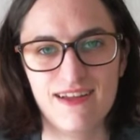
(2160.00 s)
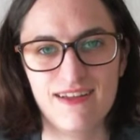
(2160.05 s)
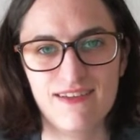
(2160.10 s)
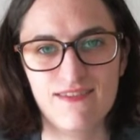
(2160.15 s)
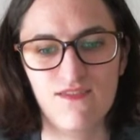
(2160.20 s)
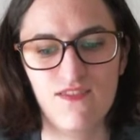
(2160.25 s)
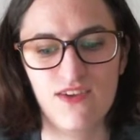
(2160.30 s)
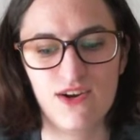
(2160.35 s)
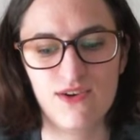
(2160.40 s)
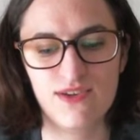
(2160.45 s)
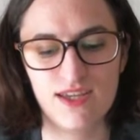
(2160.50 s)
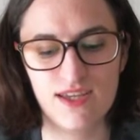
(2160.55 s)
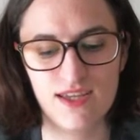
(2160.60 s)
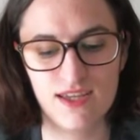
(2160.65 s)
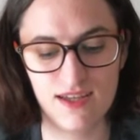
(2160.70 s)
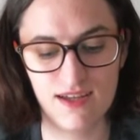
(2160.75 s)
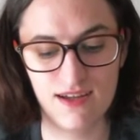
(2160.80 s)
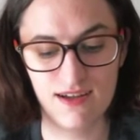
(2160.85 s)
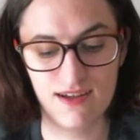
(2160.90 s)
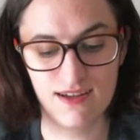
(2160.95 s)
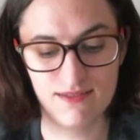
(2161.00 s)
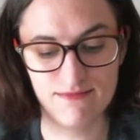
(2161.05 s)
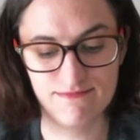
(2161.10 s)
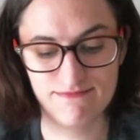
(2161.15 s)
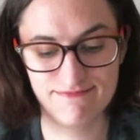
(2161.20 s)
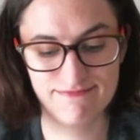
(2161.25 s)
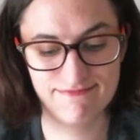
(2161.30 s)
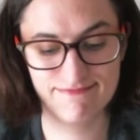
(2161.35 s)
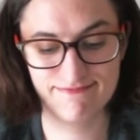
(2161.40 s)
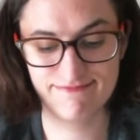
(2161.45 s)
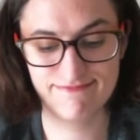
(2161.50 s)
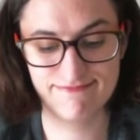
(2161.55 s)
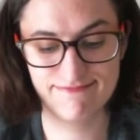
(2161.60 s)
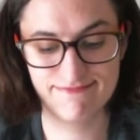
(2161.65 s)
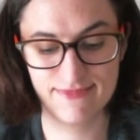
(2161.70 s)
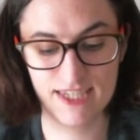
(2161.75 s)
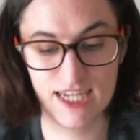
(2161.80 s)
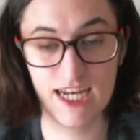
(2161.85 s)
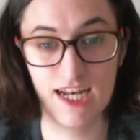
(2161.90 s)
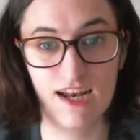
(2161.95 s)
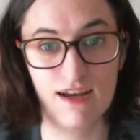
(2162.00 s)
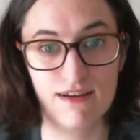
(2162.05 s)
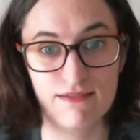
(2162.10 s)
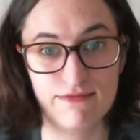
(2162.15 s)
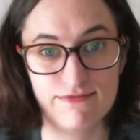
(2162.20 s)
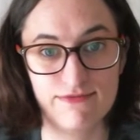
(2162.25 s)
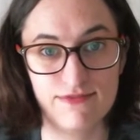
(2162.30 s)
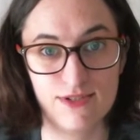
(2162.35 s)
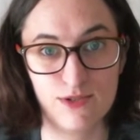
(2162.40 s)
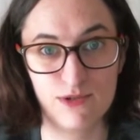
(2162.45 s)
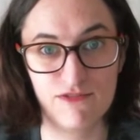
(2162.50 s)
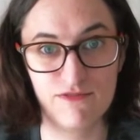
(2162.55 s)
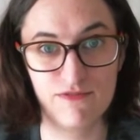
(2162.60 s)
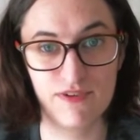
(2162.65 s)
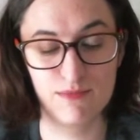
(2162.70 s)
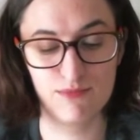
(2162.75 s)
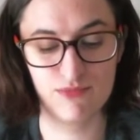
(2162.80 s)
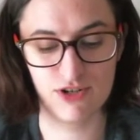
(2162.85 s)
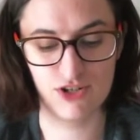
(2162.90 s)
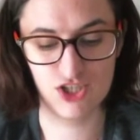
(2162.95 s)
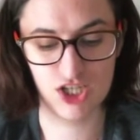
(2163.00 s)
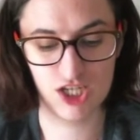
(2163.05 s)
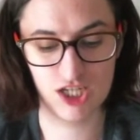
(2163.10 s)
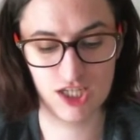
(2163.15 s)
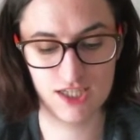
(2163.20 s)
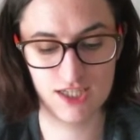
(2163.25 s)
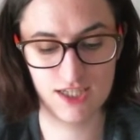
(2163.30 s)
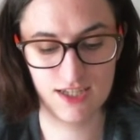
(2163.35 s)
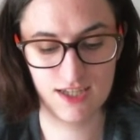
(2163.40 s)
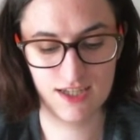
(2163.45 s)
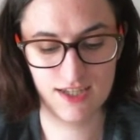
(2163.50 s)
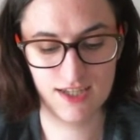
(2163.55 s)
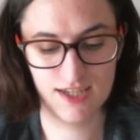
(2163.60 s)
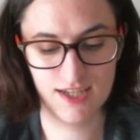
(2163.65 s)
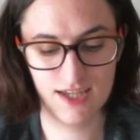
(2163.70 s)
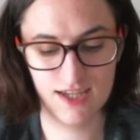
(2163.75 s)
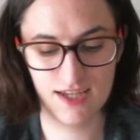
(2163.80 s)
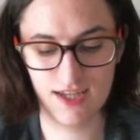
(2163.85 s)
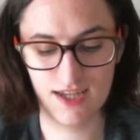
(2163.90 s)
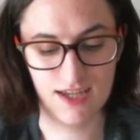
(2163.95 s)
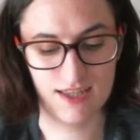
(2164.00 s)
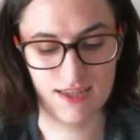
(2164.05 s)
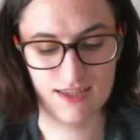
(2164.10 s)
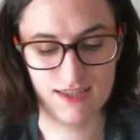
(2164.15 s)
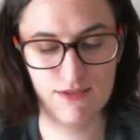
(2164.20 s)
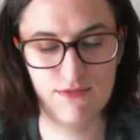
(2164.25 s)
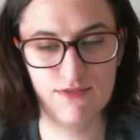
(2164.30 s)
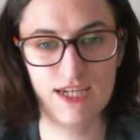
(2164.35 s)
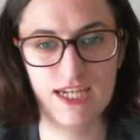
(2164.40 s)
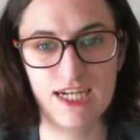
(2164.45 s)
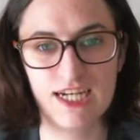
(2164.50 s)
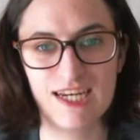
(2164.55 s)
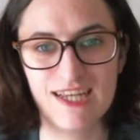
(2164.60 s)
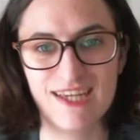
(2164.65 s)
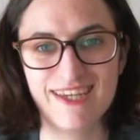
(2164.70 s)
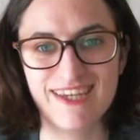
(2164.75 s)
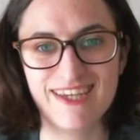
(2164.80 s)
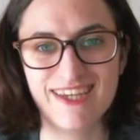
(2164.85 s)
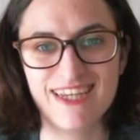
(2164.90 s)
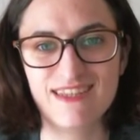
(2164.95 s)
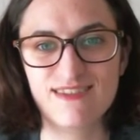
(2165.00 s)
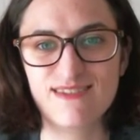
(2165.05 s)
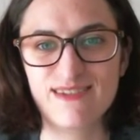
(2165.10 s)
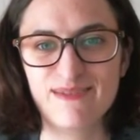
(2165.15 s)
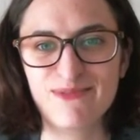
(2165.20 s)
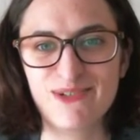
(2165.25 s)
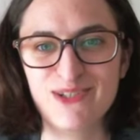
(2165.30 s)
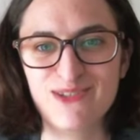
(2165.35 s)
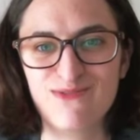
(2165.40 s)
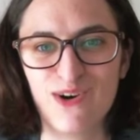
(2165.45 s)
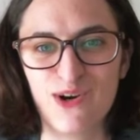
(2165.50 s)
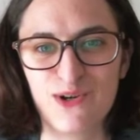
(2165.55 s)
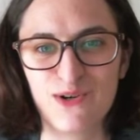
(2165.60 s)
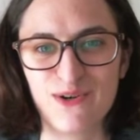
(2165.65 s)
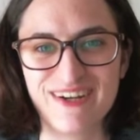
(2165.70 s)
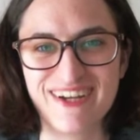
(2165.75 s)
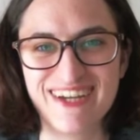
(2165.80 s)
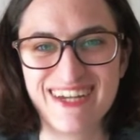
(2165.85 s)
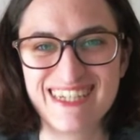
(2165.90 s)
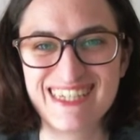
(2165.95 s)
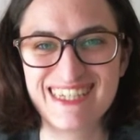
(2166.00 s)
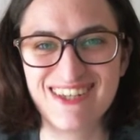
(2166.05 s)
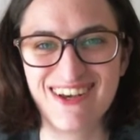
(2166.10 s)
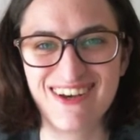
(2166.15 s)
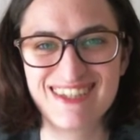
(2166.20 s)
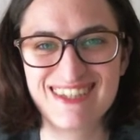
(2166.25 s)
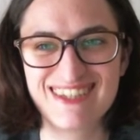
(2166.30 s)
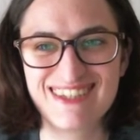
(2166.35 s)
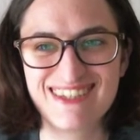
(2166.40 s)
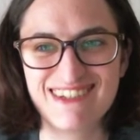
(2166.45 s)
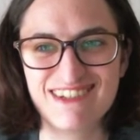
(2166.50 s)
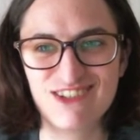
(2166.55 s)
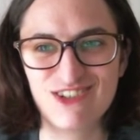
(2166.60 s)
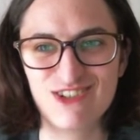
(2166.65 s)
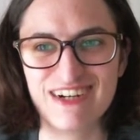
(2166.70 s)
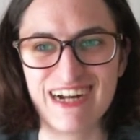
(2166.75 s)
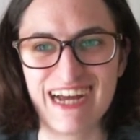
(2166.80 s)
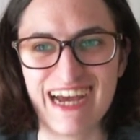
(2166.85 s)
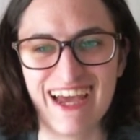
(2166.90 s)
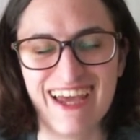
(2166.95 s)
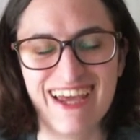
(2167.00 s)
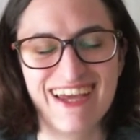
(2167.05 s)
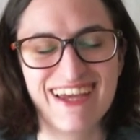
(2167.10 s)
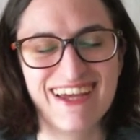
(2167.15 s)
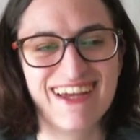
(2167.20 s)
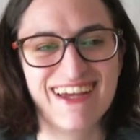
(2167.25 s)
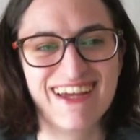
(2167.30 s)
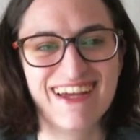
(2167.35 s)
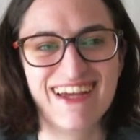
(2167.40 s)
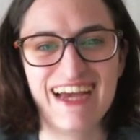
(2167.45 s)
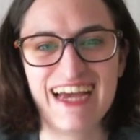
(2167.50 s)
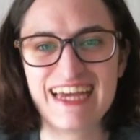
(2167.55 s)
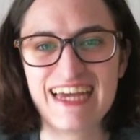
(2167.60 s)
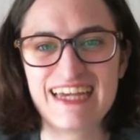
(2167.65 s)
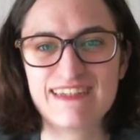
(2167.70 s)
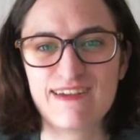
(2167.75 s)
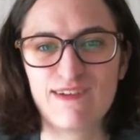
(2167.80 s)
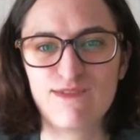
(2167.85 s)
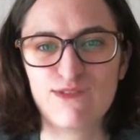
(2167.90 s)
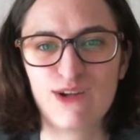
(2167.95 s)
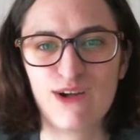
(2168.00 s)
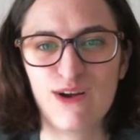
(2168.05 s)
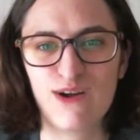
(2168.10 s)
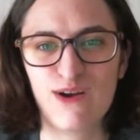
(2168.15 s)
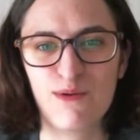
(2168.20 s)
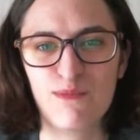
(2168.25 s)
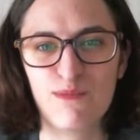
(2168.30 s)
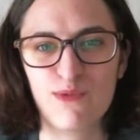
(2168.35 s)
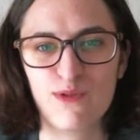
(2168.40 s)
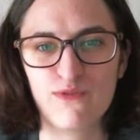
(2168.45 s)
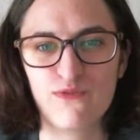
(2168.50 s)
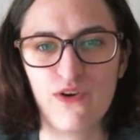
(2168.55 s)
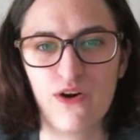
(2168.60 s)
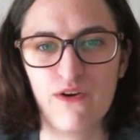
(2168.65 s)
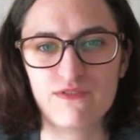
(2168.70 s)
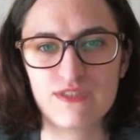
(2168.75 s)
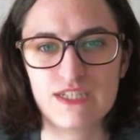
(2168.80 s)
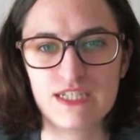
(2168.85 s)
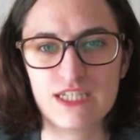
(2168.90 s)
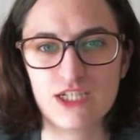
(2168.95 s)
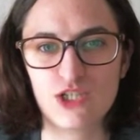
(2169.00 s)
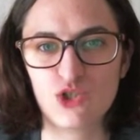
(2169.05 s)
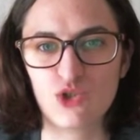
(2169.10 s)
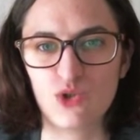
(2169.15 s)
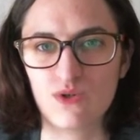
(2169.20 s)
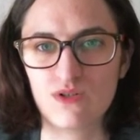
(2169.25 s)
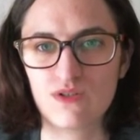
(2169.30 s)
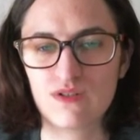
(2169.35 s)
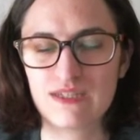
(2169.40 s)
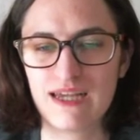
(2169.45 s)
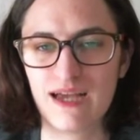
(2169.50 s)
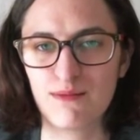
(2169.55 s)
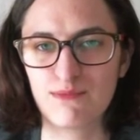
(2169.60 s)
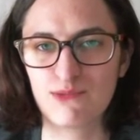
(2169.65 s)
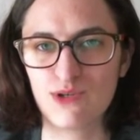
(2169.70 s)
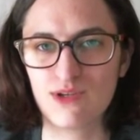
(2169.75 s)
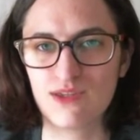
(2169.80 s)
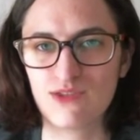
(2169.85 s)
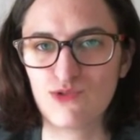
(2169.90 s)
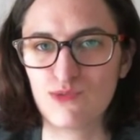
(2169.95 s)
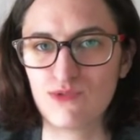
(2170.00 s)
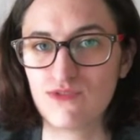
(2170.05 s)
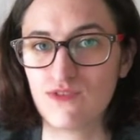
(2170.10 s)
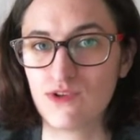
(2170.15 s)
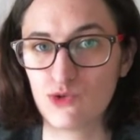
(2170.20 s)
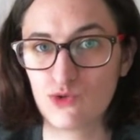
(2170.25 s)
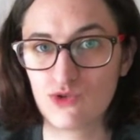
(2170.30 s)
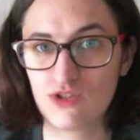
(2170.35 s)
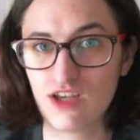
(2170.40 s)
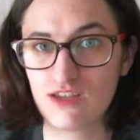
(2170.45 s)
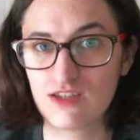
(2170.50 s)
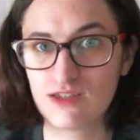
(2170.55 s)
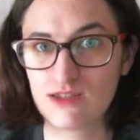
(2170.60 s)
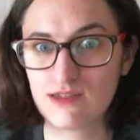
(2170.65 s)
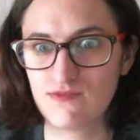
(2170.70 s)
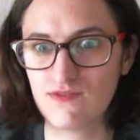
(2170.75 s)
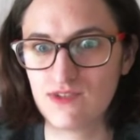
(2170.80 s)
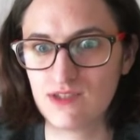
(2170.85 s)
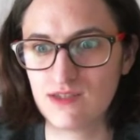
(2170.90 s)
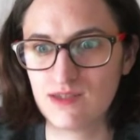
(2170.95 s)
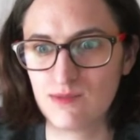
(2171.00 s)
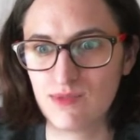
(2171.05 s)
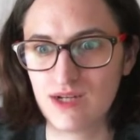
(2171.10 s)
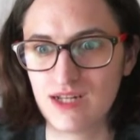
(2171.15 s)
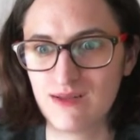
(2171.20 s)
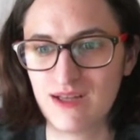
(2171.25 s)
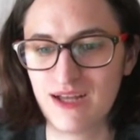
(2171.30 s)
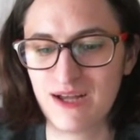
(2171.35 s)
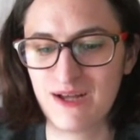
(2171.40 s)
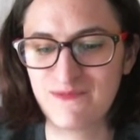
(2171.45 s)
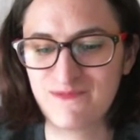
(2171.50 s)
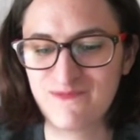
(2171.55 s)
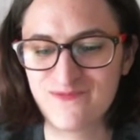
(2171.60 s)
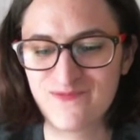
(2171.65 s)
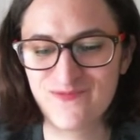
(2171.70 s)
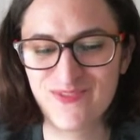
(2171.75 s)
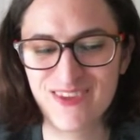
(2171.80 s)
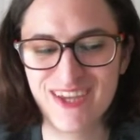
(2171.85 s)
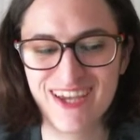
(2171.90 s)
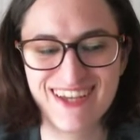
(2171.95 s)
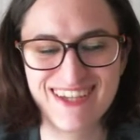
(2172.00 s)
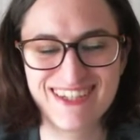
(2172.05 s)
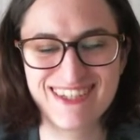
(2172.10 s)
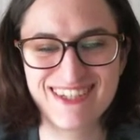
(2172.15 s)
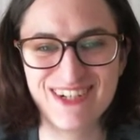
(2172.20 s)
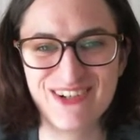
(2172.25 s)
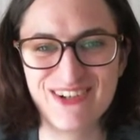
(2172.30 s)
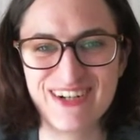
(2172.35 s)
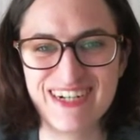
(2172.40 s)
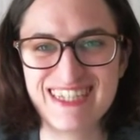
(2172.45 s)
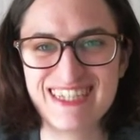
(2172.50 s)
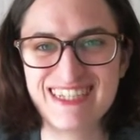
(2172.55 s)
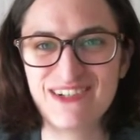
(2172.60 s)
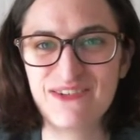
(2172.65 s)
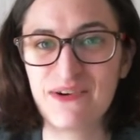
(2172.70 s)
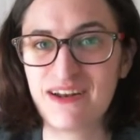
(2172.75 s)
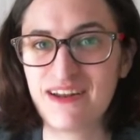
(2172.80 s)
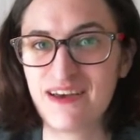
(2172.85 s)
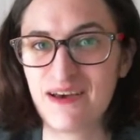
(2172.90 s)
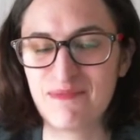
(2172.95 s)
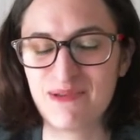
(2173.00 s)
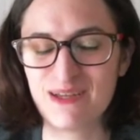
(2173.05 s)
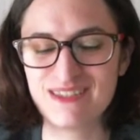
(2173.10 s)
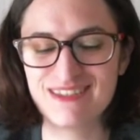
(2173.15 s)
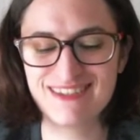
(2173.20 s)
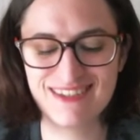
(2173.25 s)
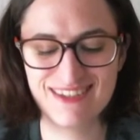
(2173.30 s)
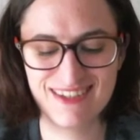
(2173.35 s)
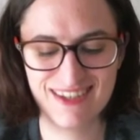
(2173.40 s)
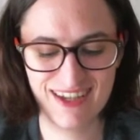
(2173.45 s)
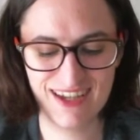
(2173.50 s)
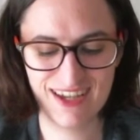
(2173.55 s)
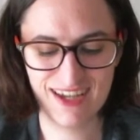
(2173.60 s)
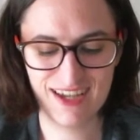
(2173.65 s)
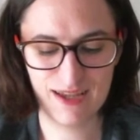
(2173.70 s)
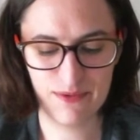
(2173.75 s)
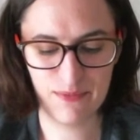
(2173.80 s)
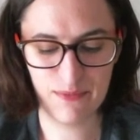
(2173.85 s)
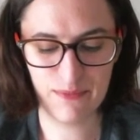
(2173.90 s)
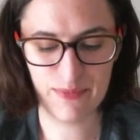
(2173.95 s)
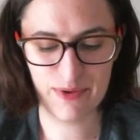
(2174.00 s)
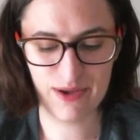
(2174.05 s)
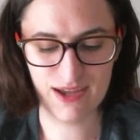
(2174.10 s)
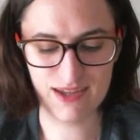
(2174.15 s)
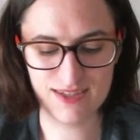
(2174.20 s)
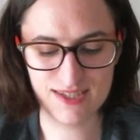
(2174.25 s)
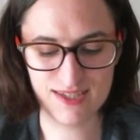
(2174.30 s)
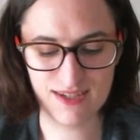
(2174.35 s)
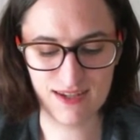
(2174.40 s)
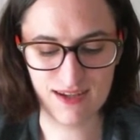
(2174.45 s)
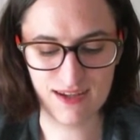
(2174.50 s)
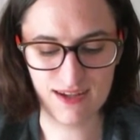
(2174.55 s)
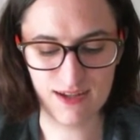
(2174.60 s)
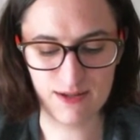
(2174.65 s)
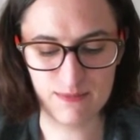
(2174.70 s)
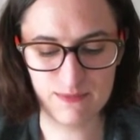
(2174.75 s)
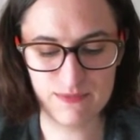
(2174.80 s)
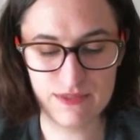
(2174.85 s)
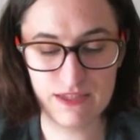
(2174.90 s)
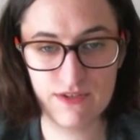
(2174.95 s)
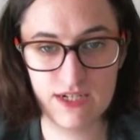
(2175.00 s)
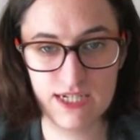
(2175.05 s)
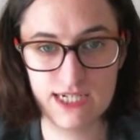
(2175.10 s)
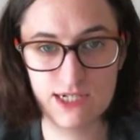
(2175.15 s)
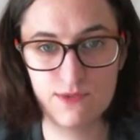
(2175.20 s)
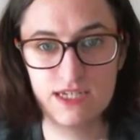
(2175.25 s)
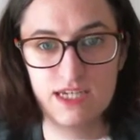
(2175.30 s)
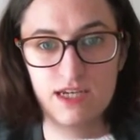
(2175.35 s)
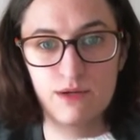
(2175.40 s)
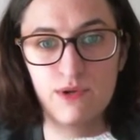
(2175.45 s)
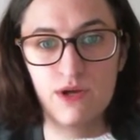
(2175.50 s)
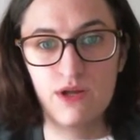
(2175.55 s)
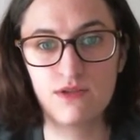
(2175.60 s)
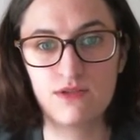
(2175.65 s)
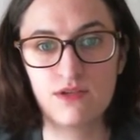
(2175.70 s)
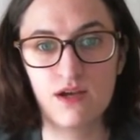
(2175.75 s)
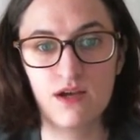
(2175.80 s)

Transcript: very in love with that project. I'm definitely in the mood for socks in July. I guess after a month of knitting shawls, I'm going to move on to socks, visibly. So we'll see what happens. But definitely recommend